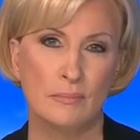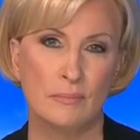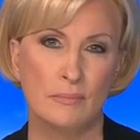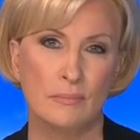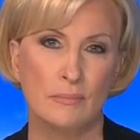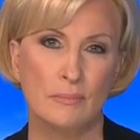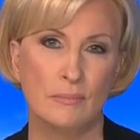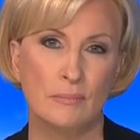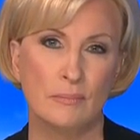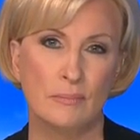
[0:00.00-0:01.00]

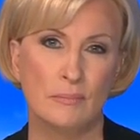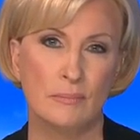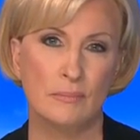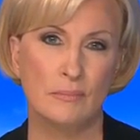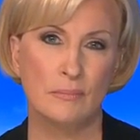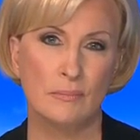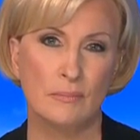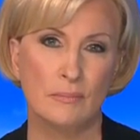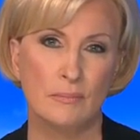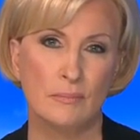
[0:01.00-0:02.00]

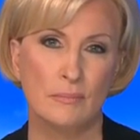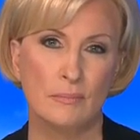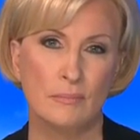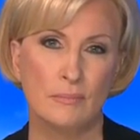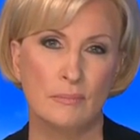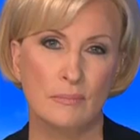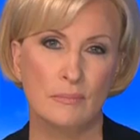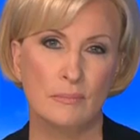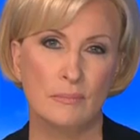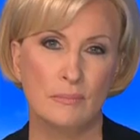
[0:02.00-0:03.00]
This person isn't speaking.